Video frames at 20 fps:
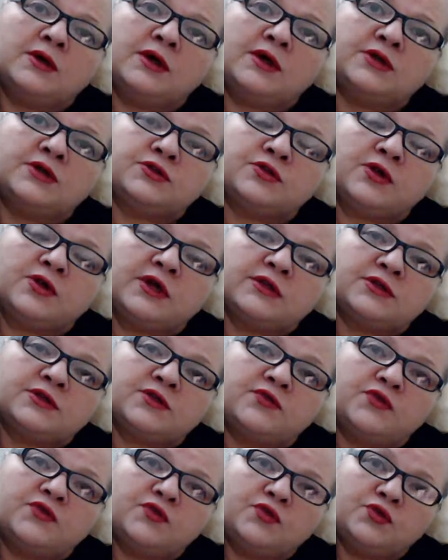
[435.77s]
to get the
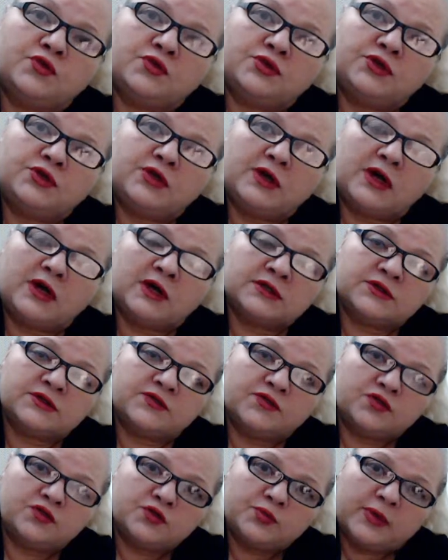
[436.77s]
food at the
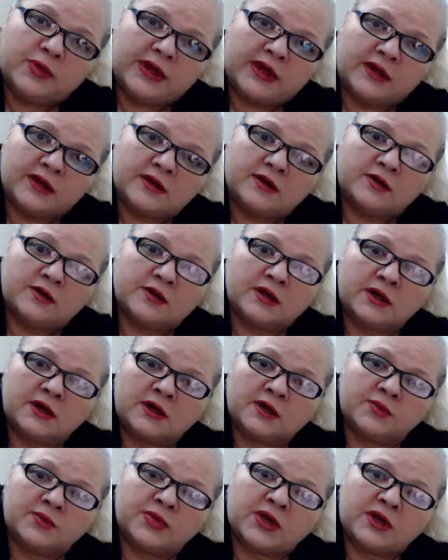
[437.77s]
food bank,
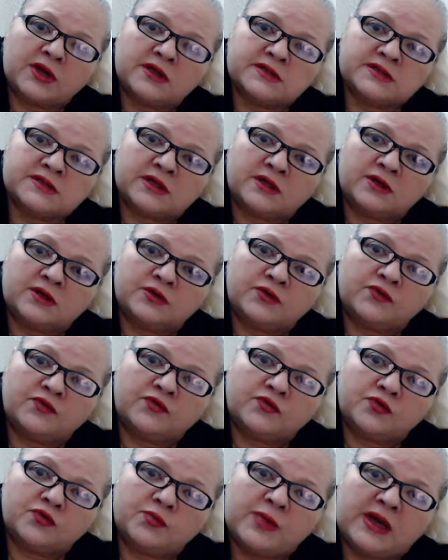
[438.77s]
because a lot of
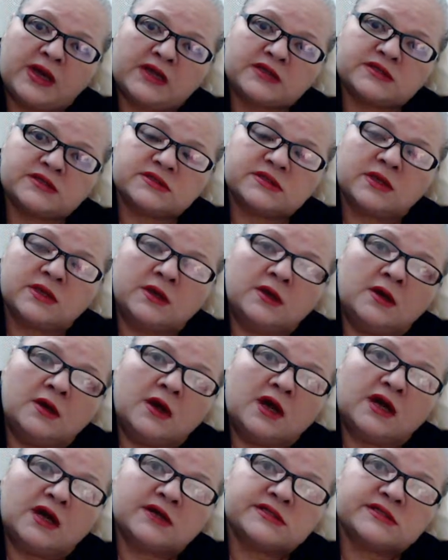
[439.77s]
food banks
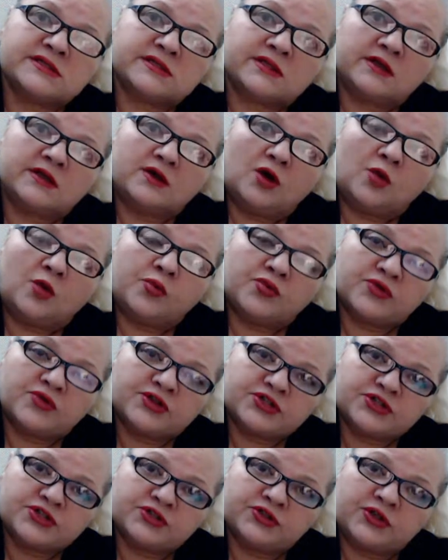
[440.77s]
are still
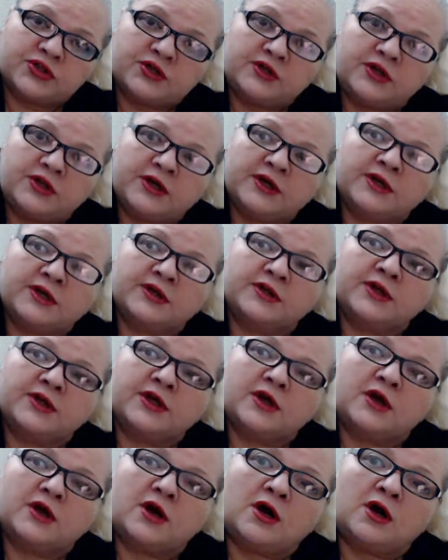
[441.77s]
operational and
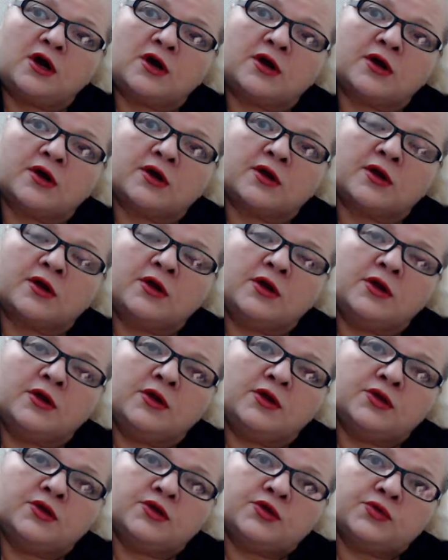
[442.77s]
they are
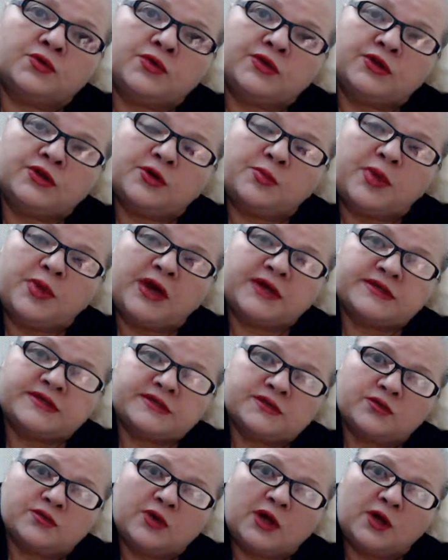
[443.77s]
doing their
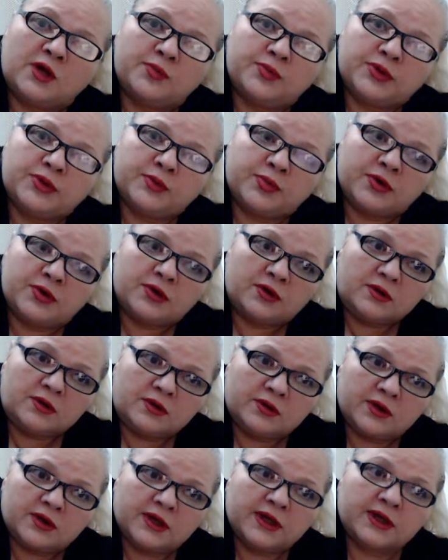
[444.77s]
best to help people.
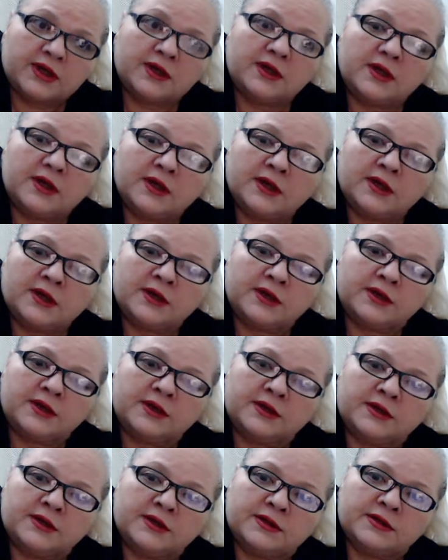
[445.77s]
Okay,
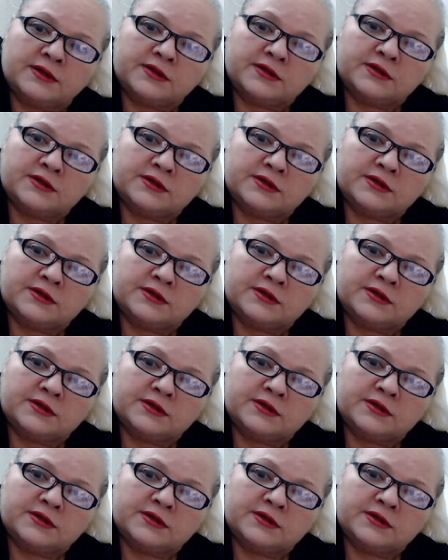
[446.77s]
and